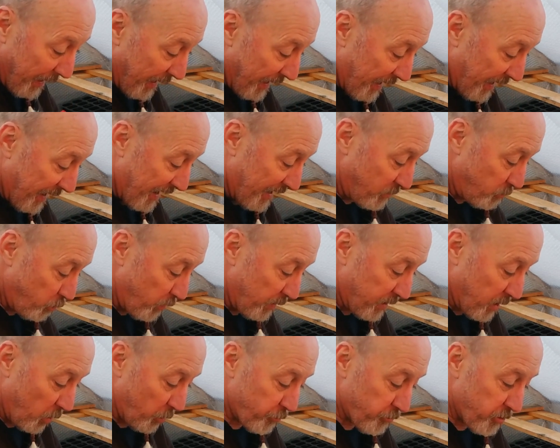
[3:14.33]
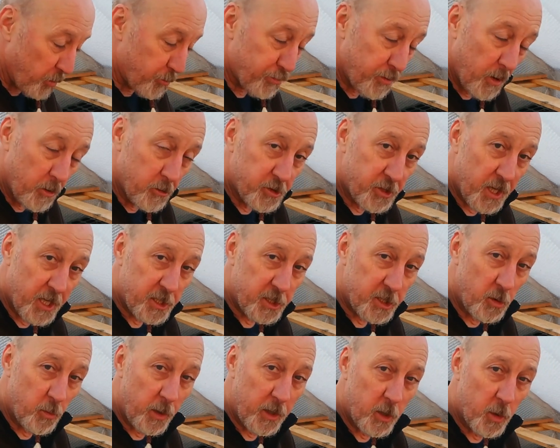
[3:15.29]
and we go through a process
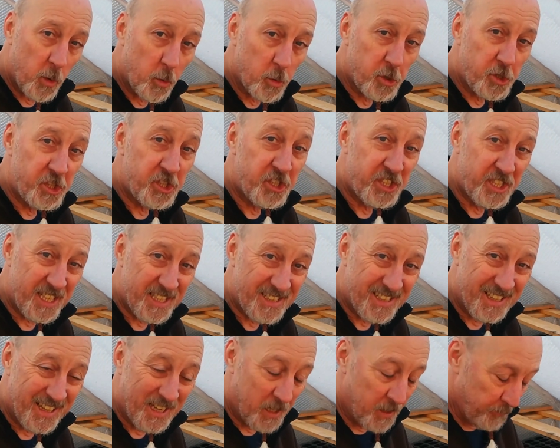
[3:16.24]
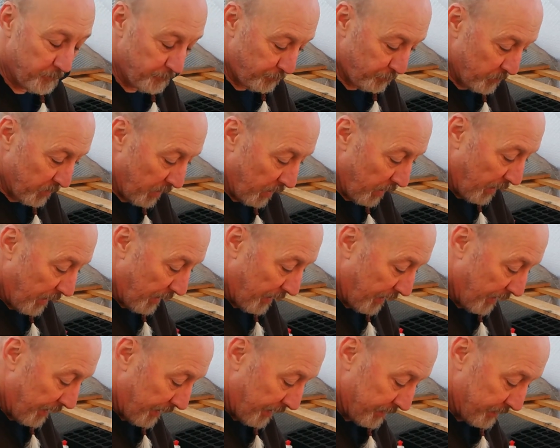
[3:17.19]
that we call chitting,
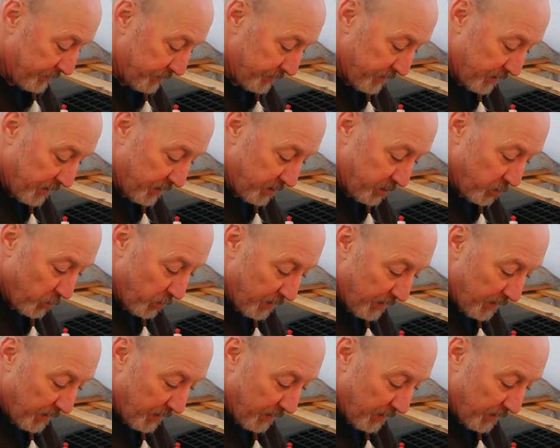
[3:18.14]
and you